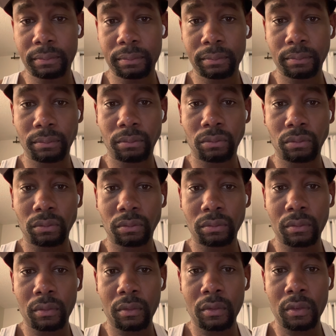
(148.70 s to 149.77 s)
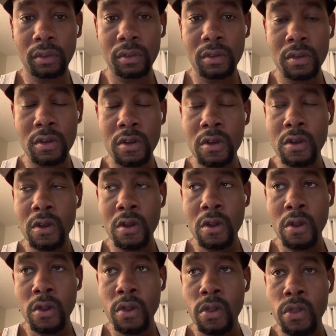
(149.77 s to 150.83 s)

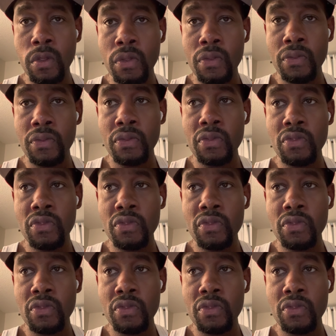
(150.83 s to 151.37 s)
No one is speaking in this clip.